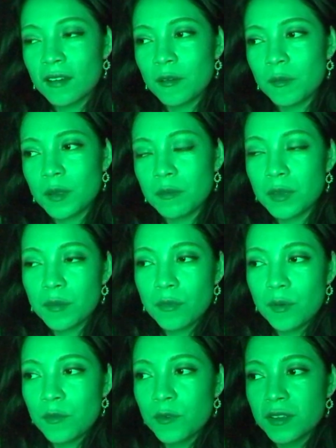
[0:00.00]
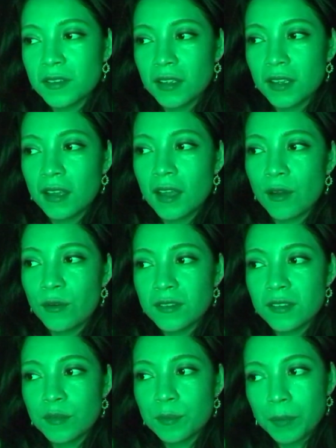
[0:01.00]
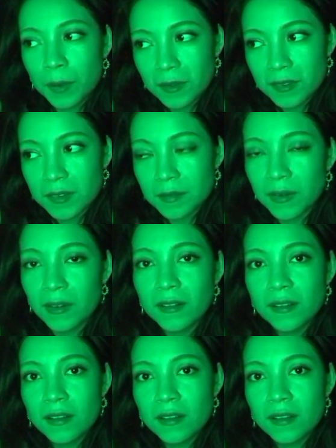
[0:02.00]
but my mom was like, how is it possible?